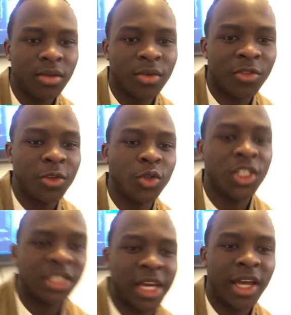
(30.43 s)
Future
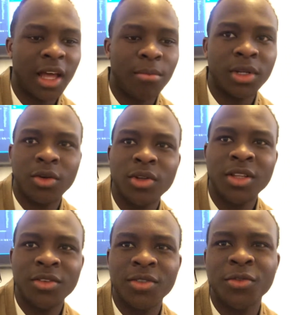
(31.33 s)
Tech, I'm gonna call it
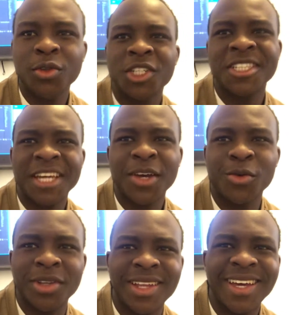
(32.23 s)
Future Tech
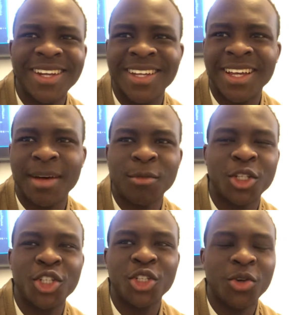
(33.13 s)
with Eddie. I'm not
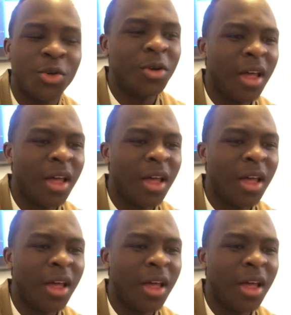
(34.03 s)
sure.